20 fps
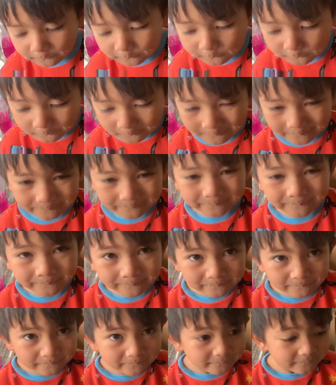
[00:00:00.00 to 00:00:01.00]
So
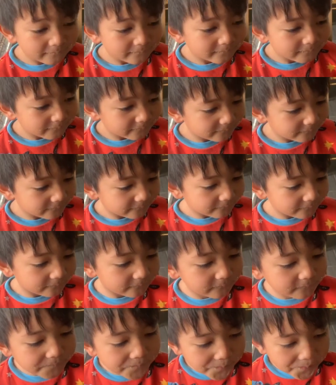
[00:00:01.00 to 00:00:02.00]
Timmy,
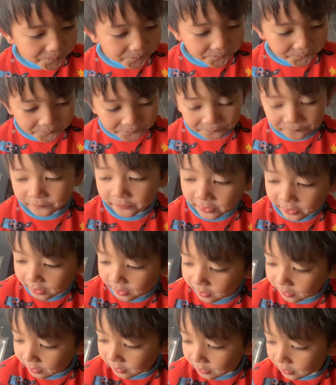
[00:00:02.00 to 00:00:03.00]
with the
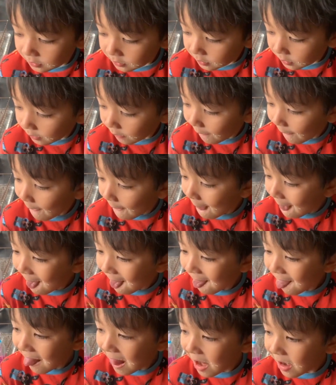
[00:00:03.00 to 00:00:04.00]
coronavirus and
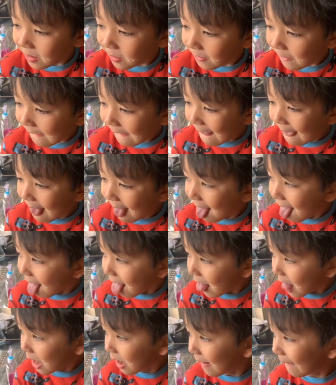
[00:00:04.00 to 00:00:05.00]
everything, what have you been told
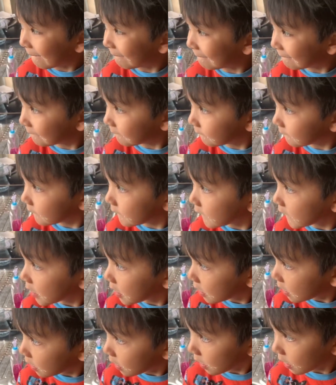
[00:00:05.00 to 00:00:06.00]
to do extra
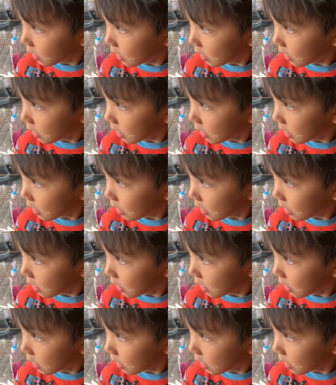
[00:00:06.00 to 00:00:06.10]
carefully?